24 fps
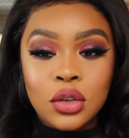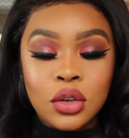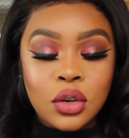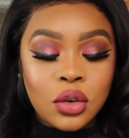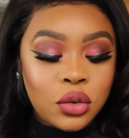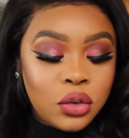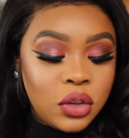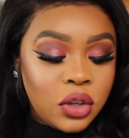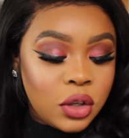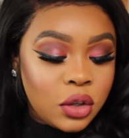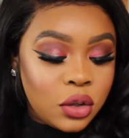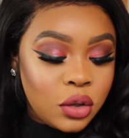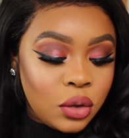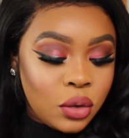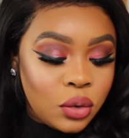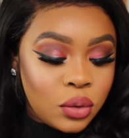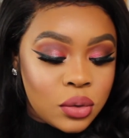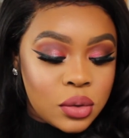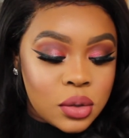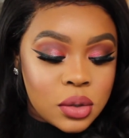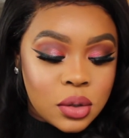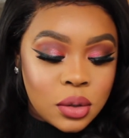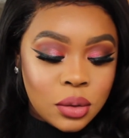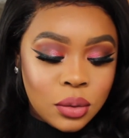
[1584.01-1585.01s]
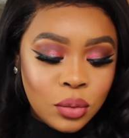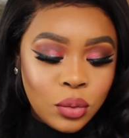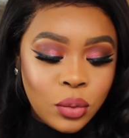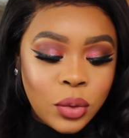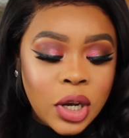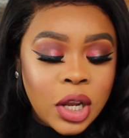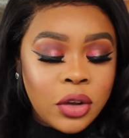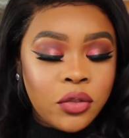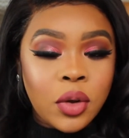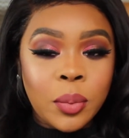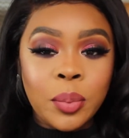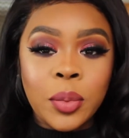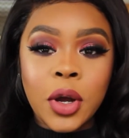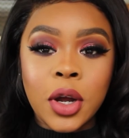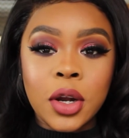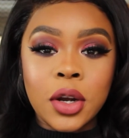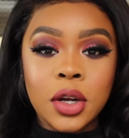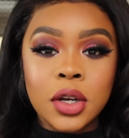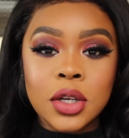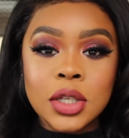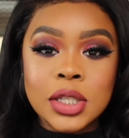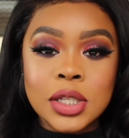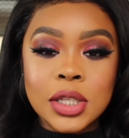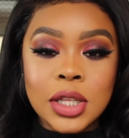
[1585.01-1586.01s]
You know, you can use whatever
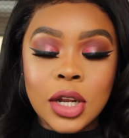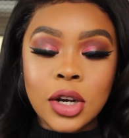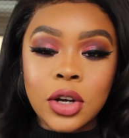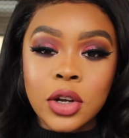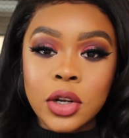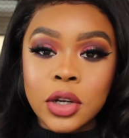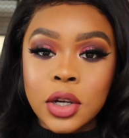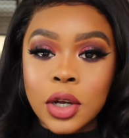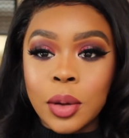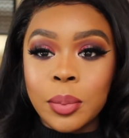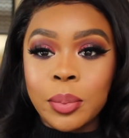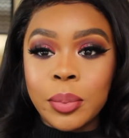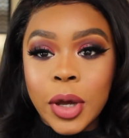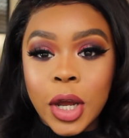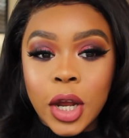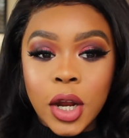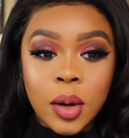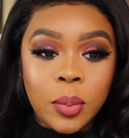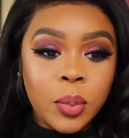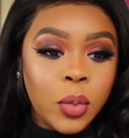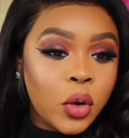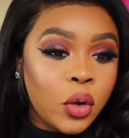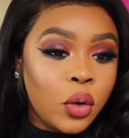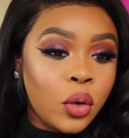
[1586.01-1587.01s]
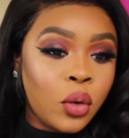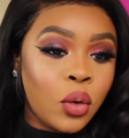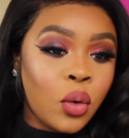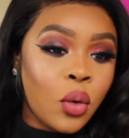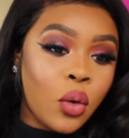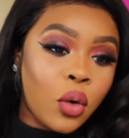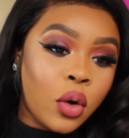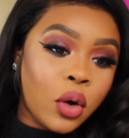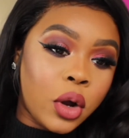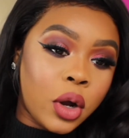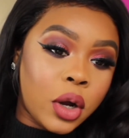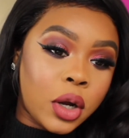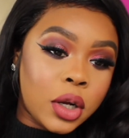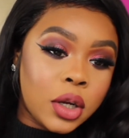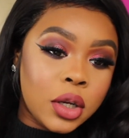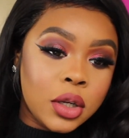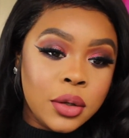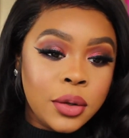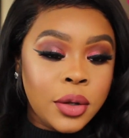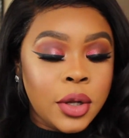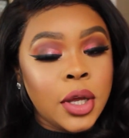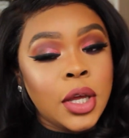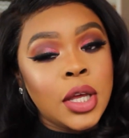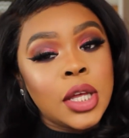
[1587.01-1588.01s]
products that are comparable or
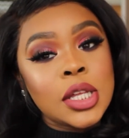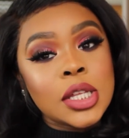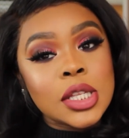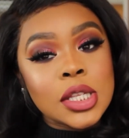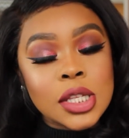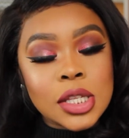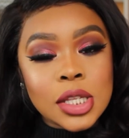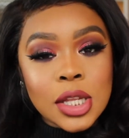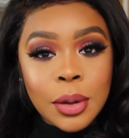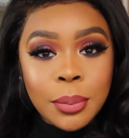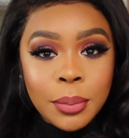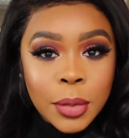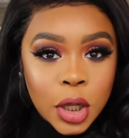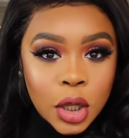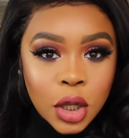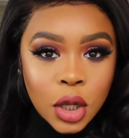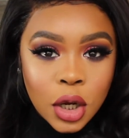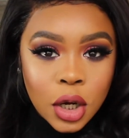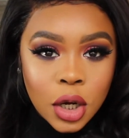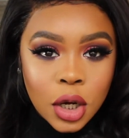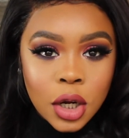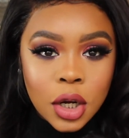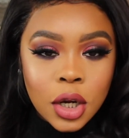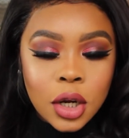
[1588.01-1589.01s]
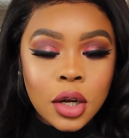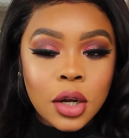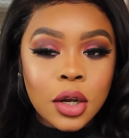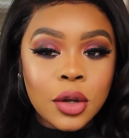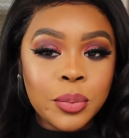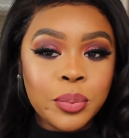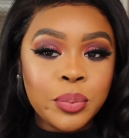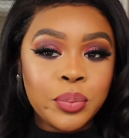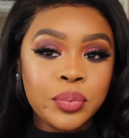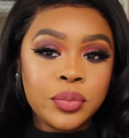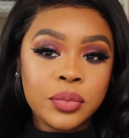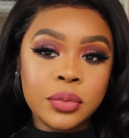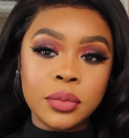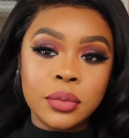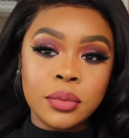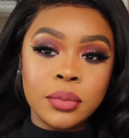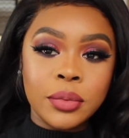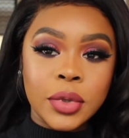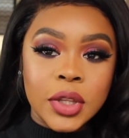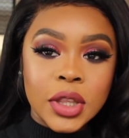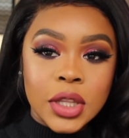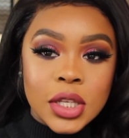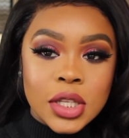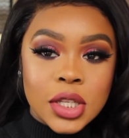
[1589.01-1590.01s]
similar.
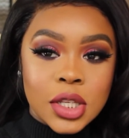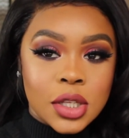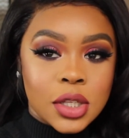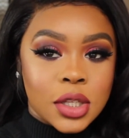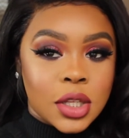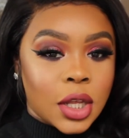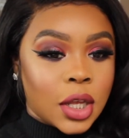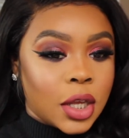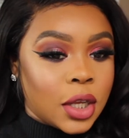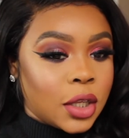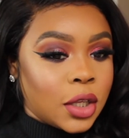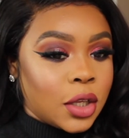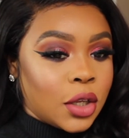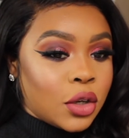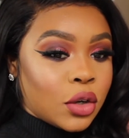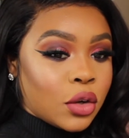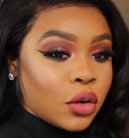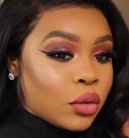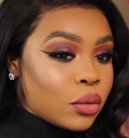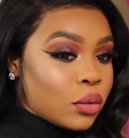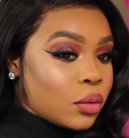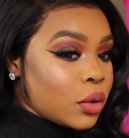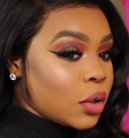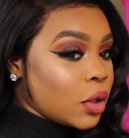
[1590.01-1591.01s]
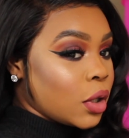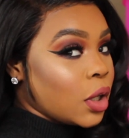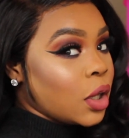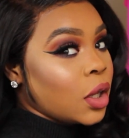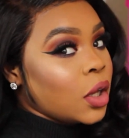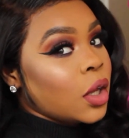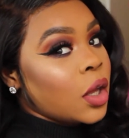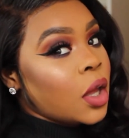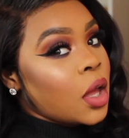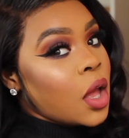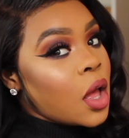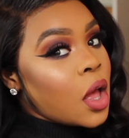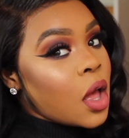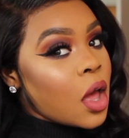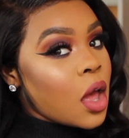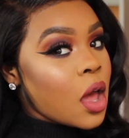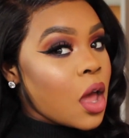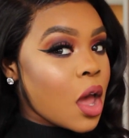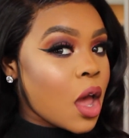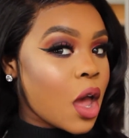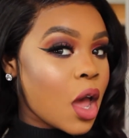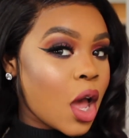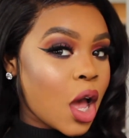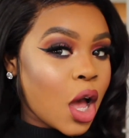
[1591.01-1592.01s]
But this is like, you know,
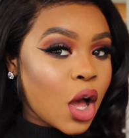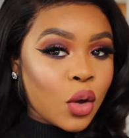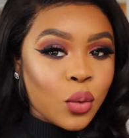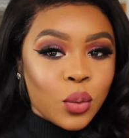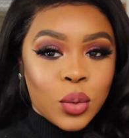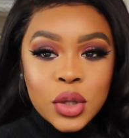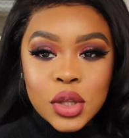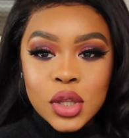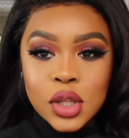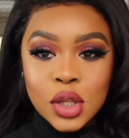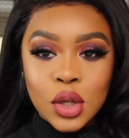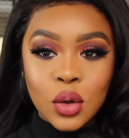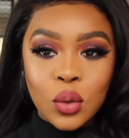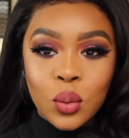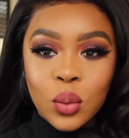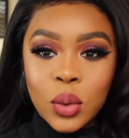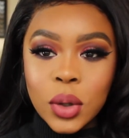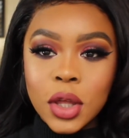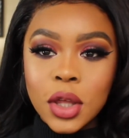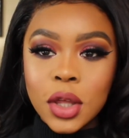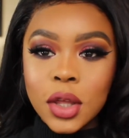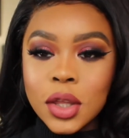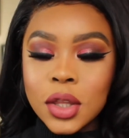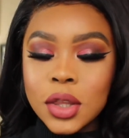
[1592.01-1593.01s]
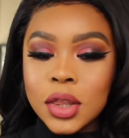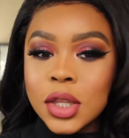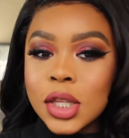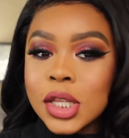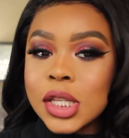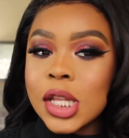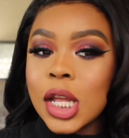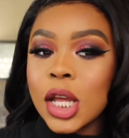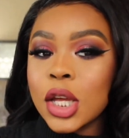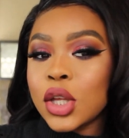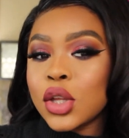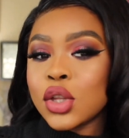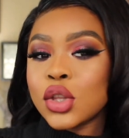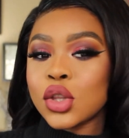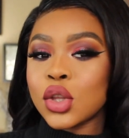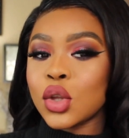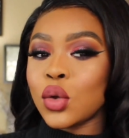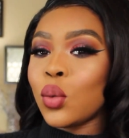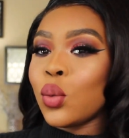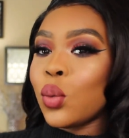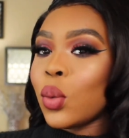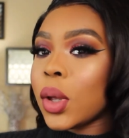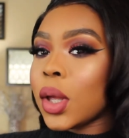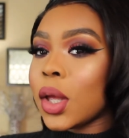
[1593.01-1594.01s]
how we do it. This is how you
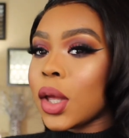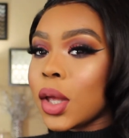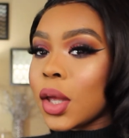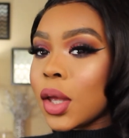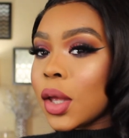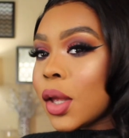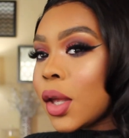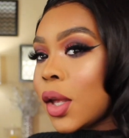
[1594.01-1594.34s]
do it.